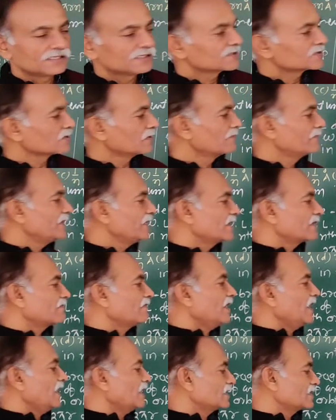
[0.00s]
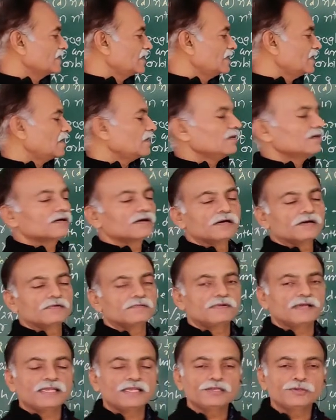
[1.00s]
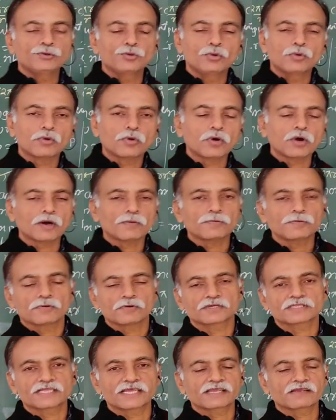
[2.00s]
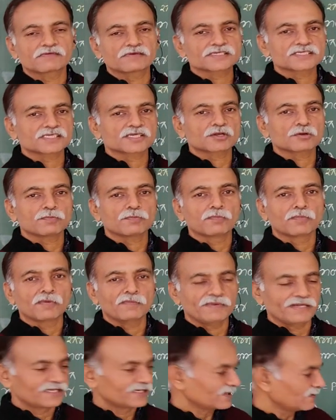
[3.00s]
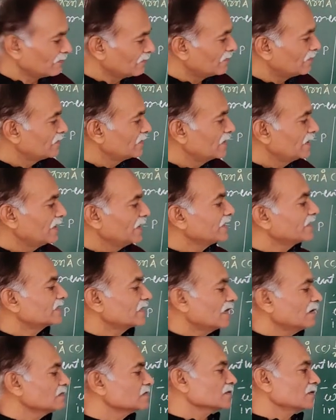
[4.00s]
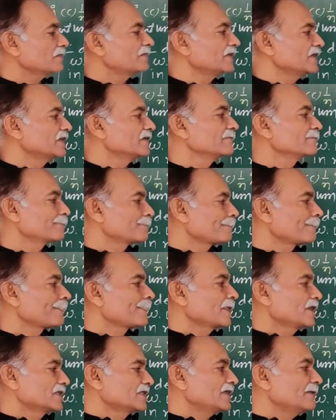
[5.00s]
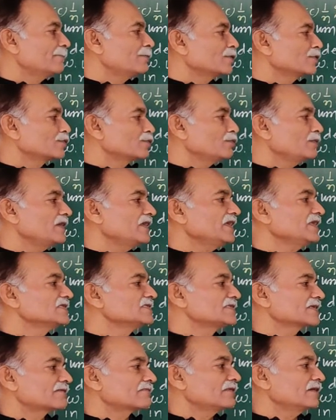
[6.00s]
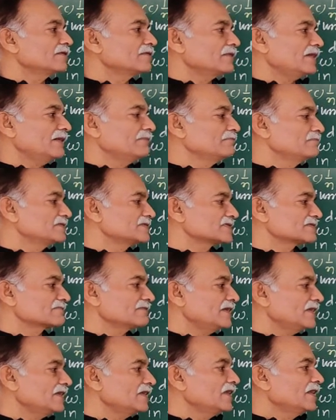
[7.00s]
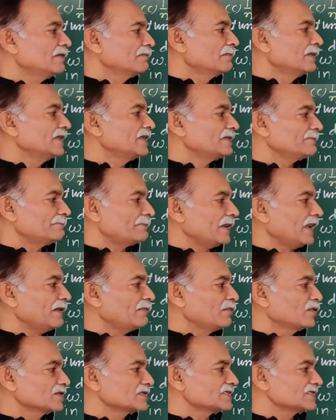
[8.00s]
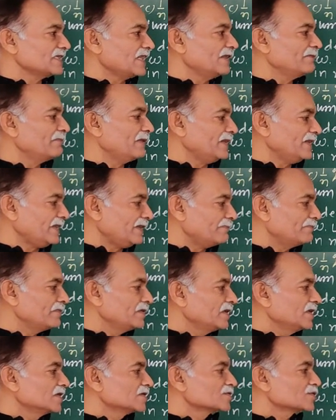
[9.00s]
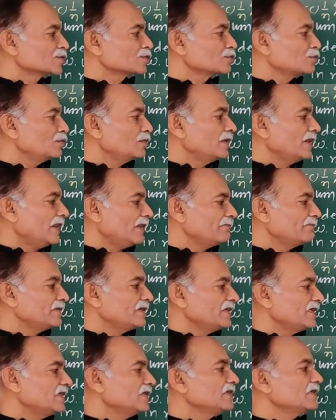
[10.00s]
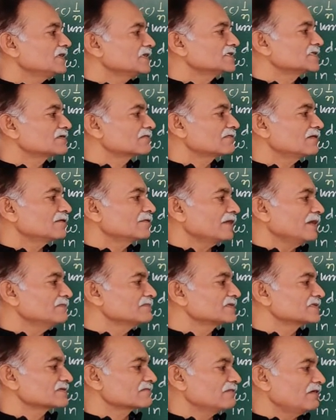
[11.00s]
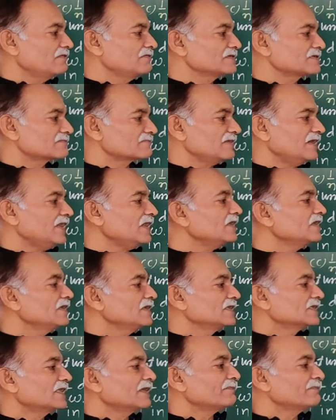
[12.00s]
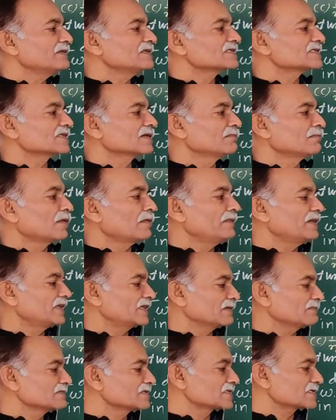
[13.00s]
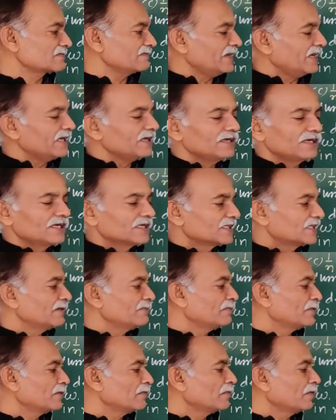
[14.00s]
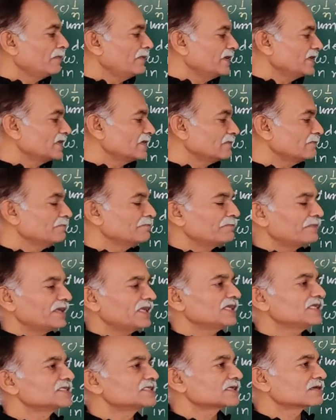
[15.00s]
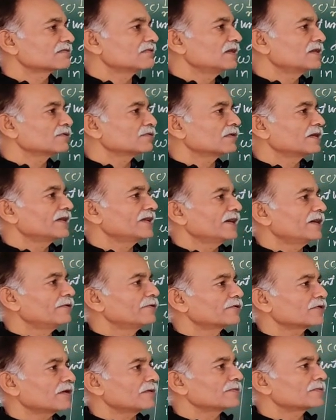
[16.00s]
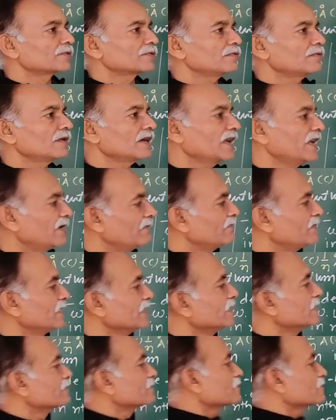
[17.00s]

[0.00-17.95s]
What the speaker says: So, we require the value of or the equation of momentum in terms of E. Therefore, 2E is equal to mv square. Multiply both sides by m. So, 2me is equal to m square square. That means the momentum square. Therefore, momentum P is equal to under root of 2m.